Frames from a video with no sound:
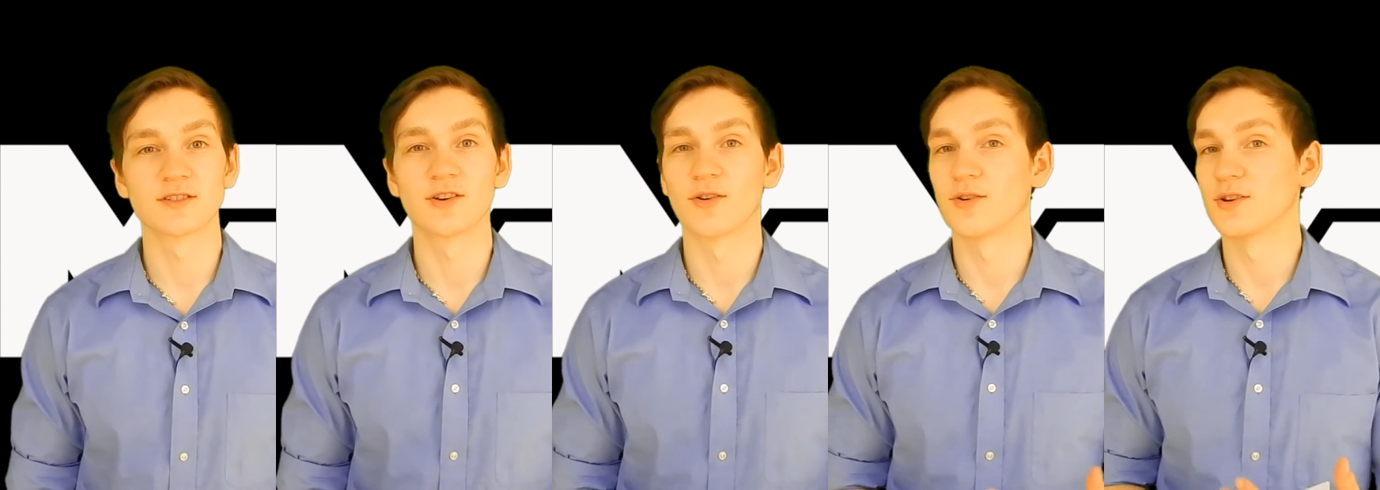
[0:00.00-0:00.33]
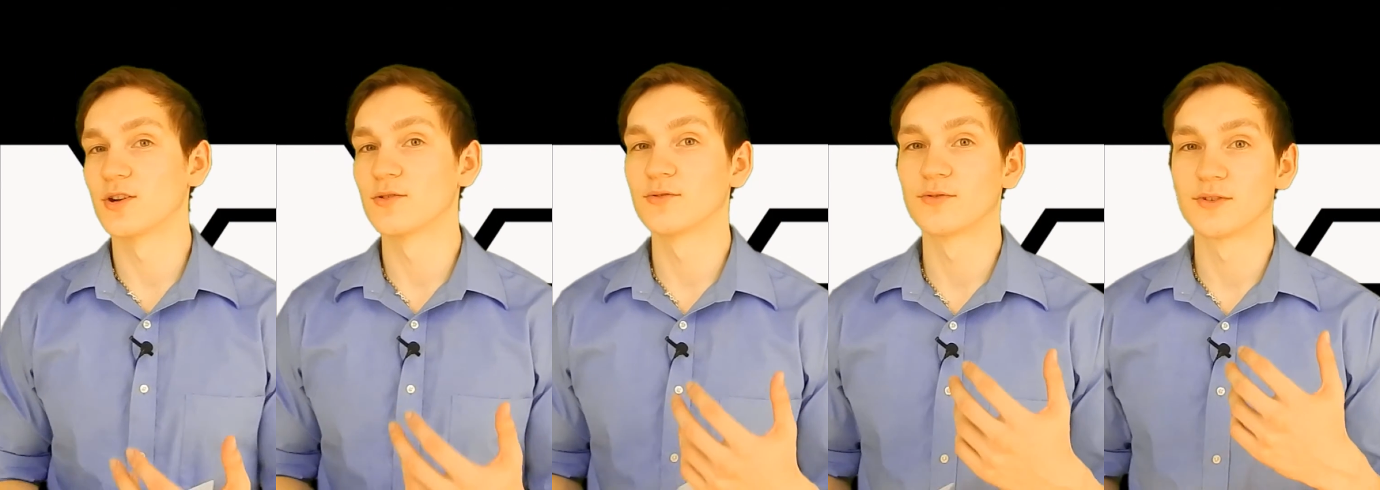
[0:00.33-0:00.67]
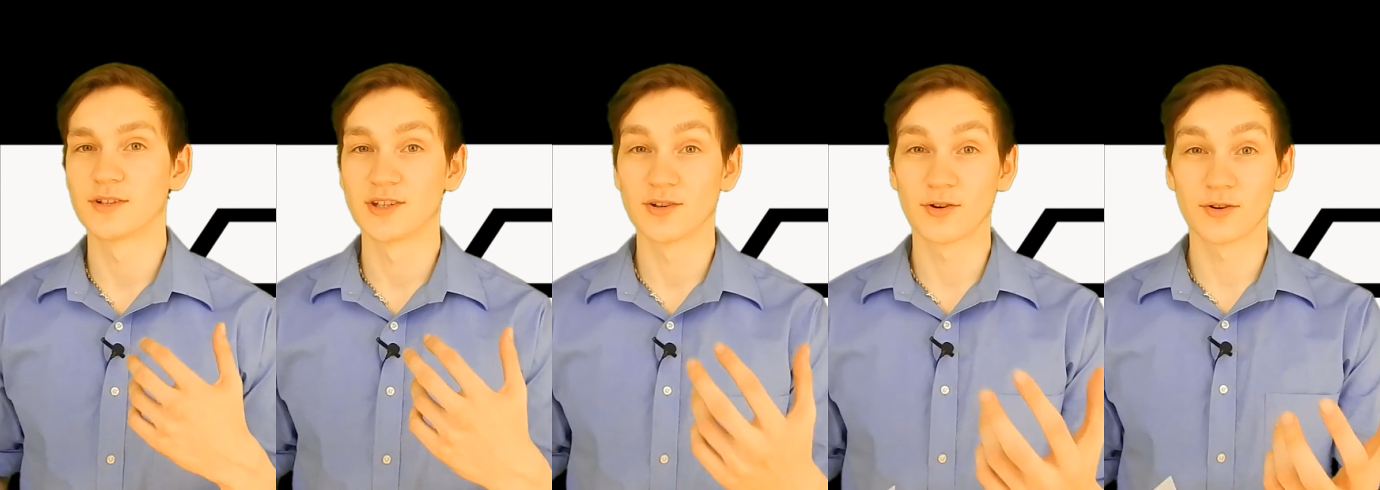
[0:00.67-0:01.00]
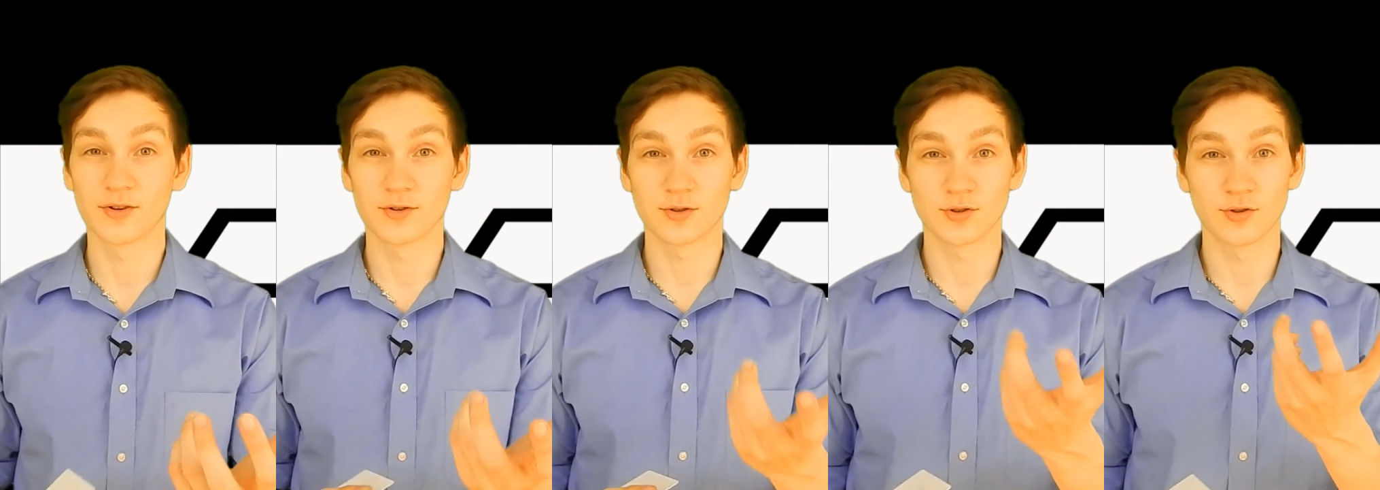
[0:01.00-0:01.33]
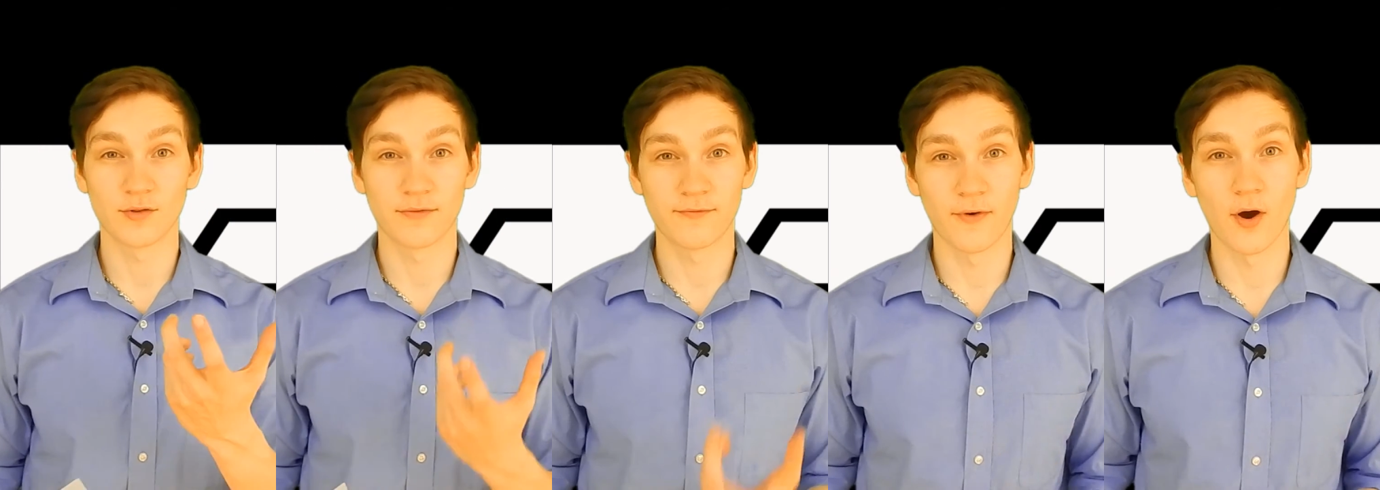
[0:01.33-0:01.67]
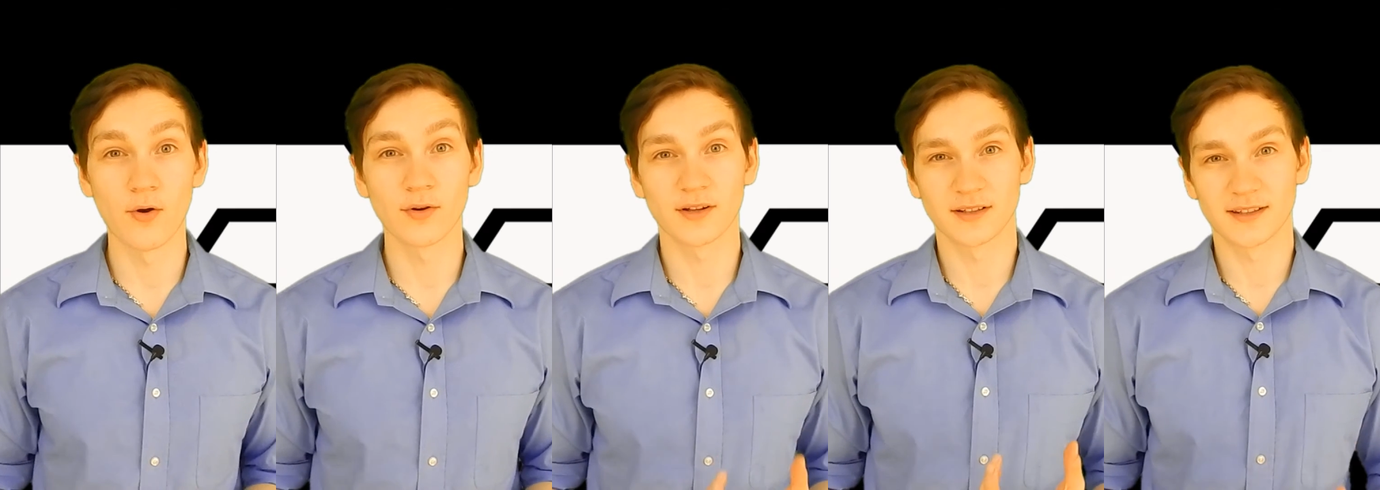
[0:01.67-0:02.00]
You know, you don't you your
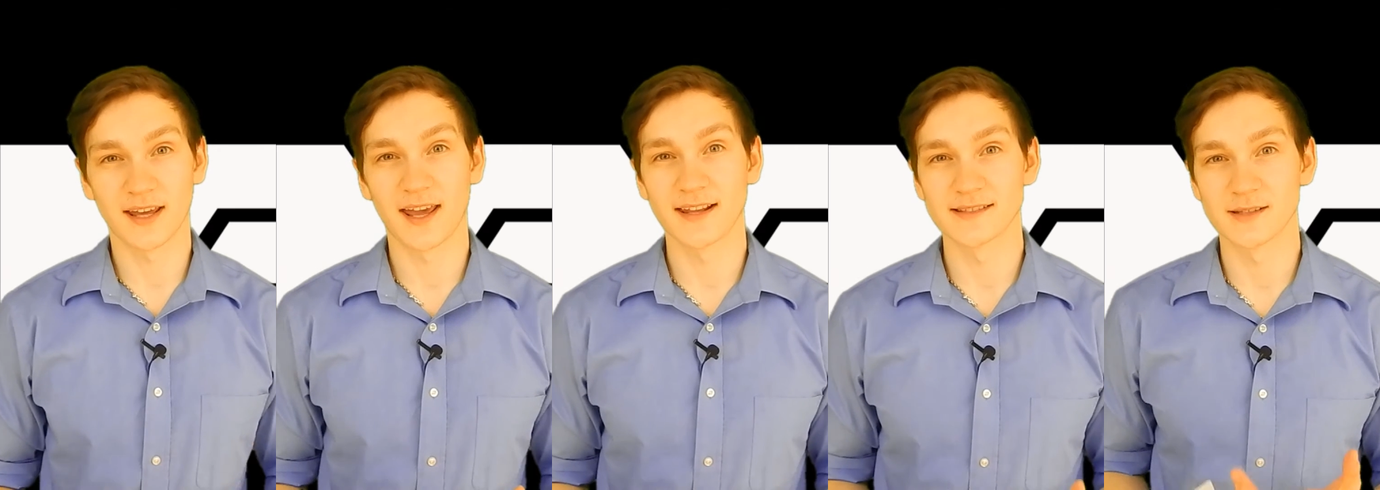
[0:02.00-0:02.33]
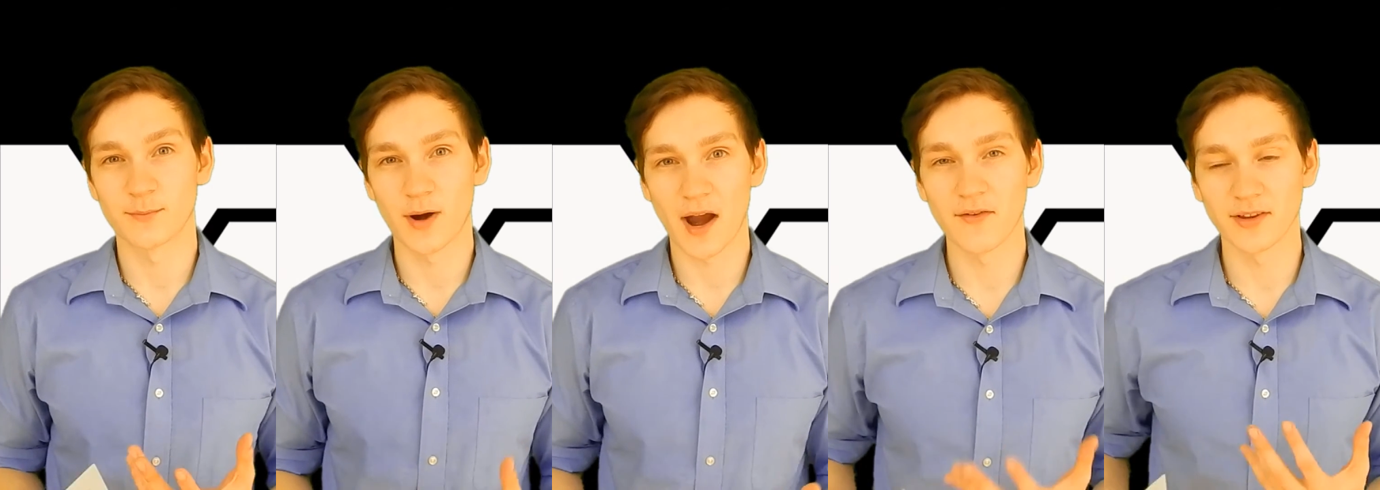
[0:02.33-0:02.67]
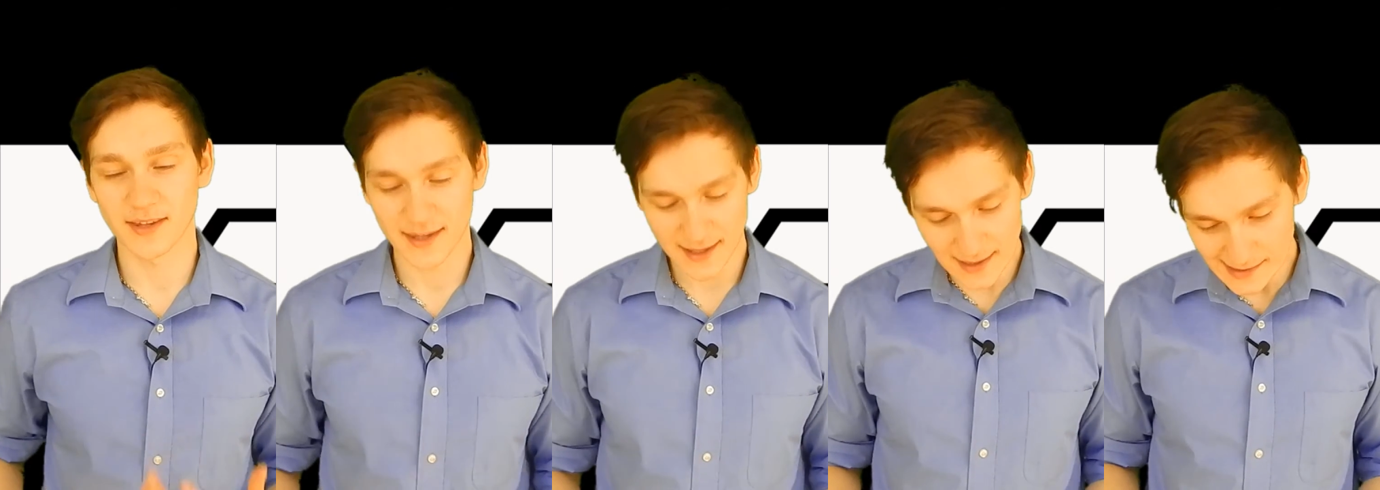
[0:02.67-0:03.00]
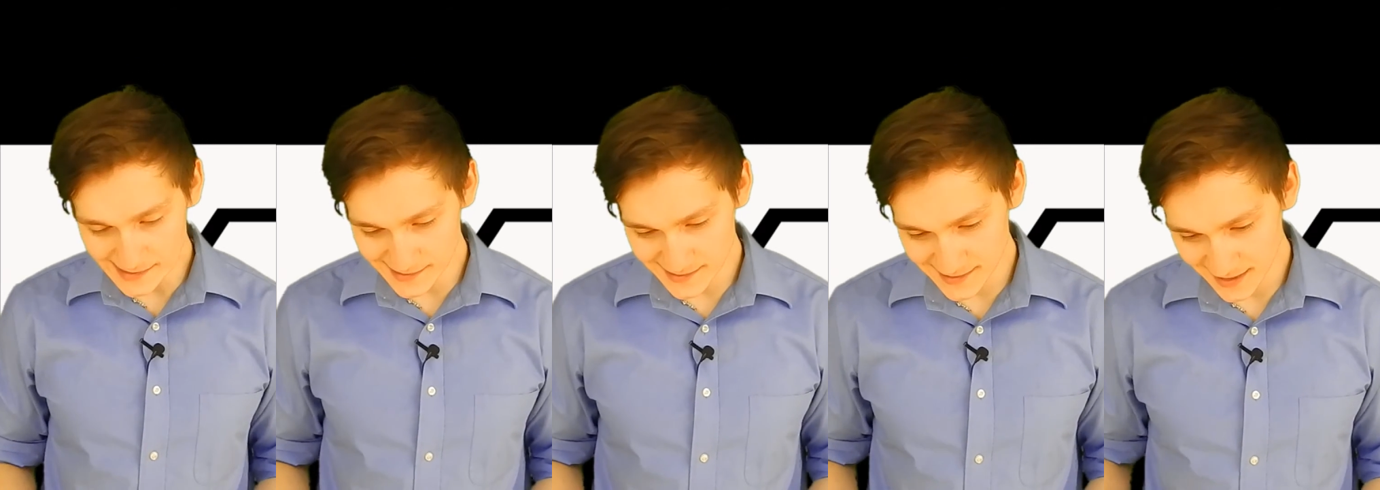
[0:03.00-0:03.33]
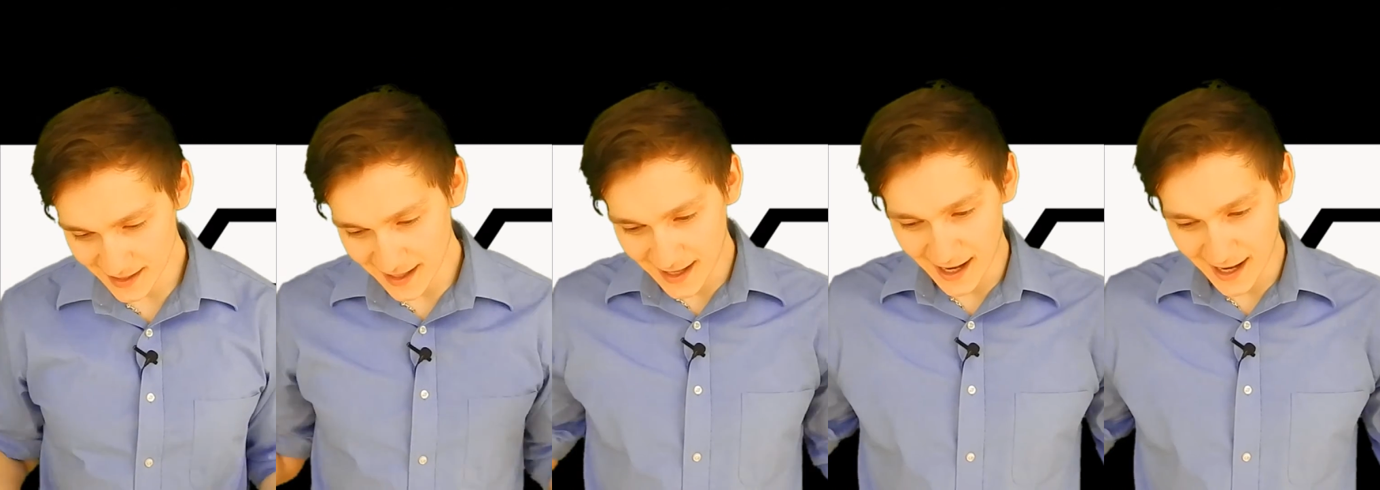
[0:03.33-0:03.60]
phone contains the private keys